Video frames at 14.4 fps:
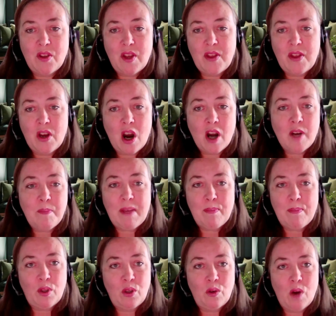that there aren't
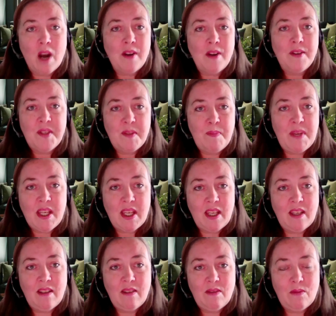people who aren't
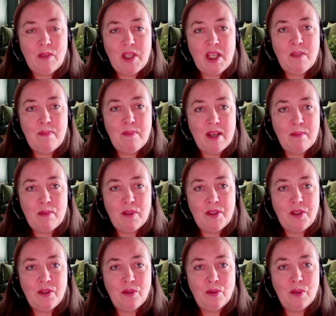speaking. We need to be able
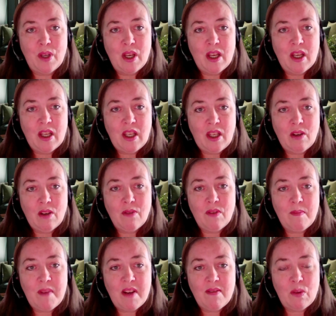to hear
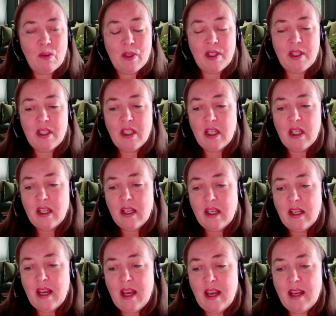from everyone,
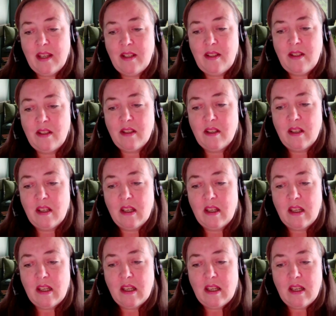and
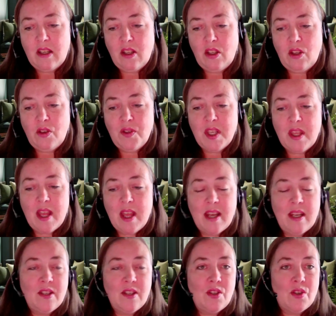using that
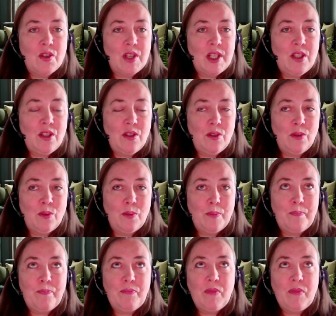history to